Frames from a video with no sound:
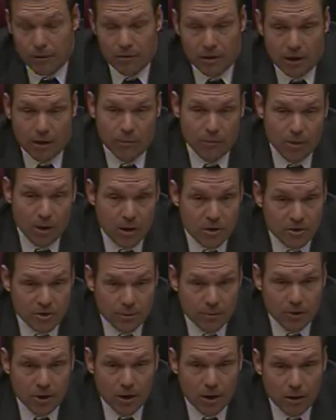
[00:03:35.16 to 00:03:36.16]
do think it would
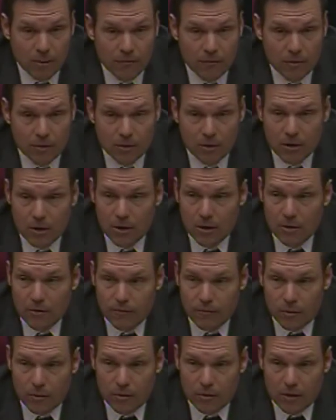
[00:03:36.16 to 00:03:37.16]
also be helpful
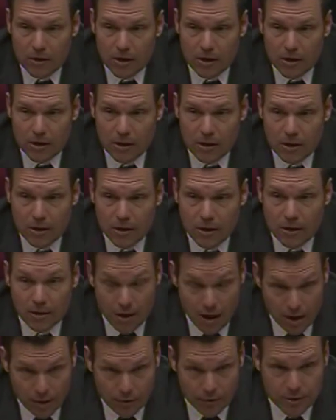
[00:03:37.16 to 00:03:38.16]
for the
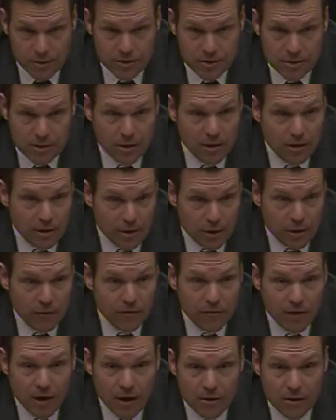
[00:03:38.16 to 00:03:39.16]
Congress to
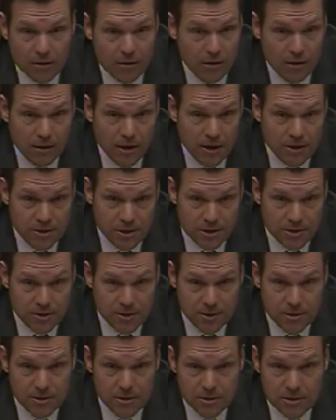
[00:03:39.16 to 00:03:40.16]
clarify that the Election
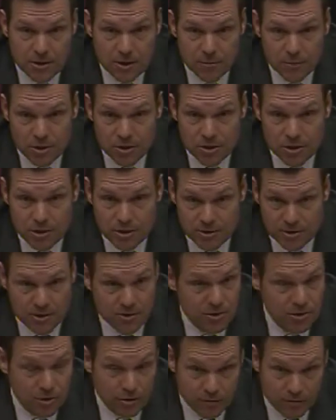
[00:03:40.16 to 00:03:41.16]
Assistance Commission is
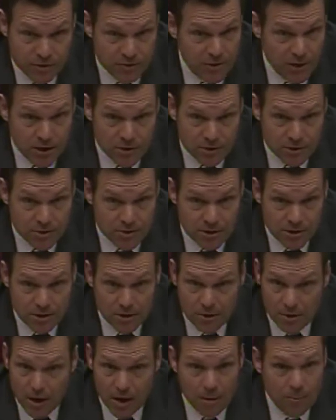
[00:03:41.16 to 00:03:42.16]
a service
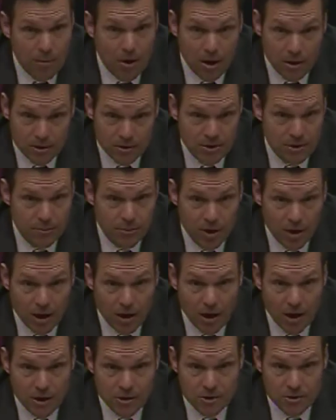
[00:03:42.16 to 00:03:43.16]
agency, not a
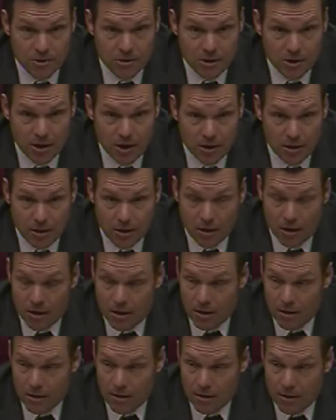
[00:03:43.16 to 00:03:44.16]
policymaking agency, and
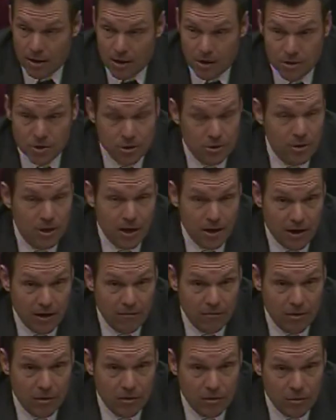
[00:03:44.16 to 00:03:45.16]
that it should not
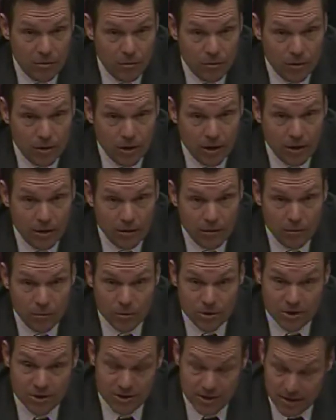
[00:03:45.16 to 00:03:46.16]
have the authority,
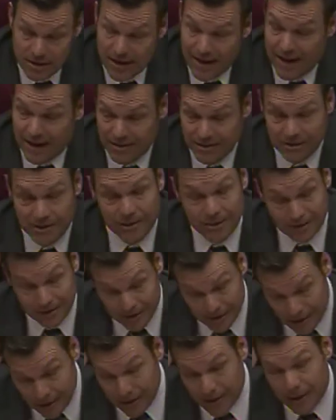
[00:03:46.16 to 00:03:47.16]
which it has
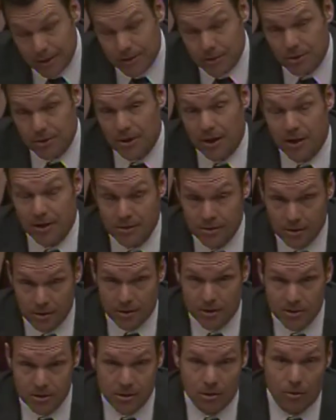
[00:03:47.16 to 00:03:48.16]
illegally exercised,
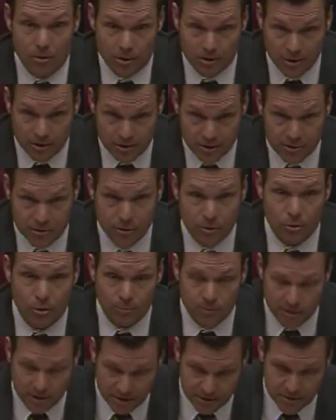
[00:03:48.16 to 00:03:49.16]
at least according to the District
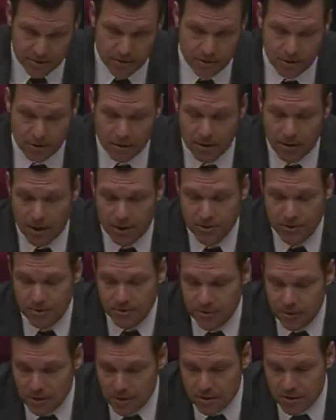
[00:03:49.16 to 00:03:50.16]
Court, but that case
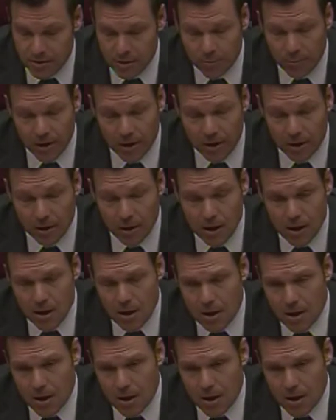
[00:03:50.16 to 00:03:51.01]
is still pending,